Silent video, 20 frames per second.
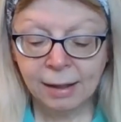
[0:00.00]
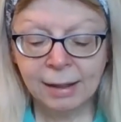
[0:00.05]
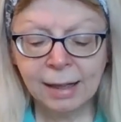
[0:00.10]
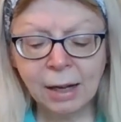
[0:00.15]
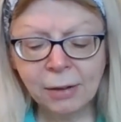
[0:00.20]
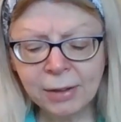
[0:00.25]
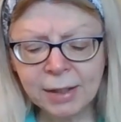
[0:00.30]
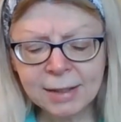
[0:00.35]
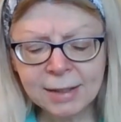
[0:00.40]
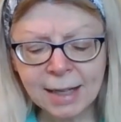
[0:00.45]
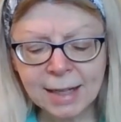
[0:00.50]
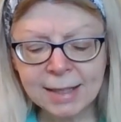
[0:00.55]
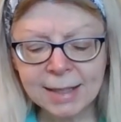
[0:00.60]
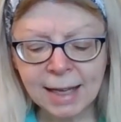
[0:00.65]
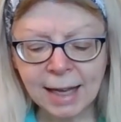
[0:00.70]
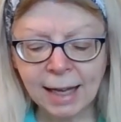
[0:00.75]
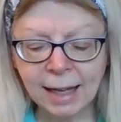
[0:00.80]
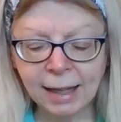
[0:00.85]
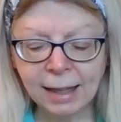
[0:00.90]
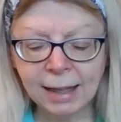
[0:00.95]
Now this, I
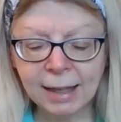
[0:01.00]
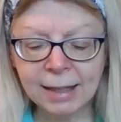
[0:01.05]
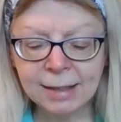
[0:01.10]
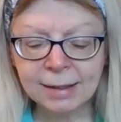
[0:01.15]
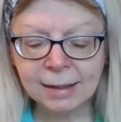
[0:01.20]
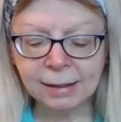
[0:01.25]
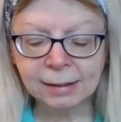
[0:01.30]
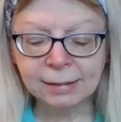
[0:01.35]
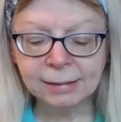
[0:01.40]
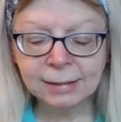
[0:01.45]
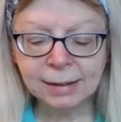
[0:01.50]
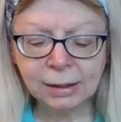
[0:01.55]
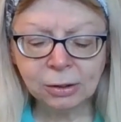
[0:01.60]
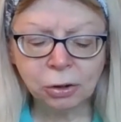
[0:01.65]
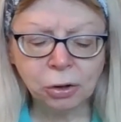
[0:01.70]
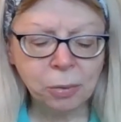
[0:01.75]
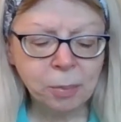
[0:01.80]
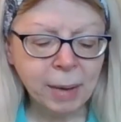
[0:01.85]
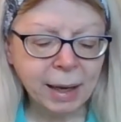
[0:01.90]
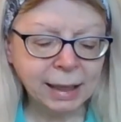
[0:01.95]
say, is a
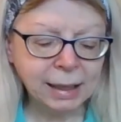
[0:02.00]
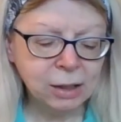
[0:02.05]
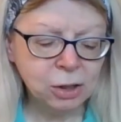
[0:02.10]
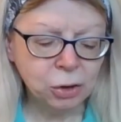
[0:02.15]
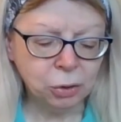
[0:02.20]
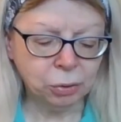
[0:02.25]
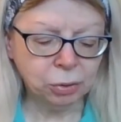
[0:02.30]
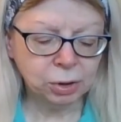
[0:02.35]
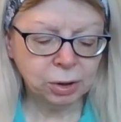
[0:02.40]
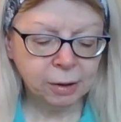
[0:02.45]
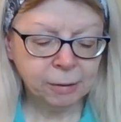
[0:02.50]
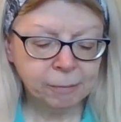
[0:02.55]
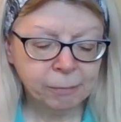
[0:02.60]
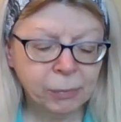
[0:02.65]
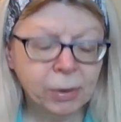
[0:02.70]
diddle minute,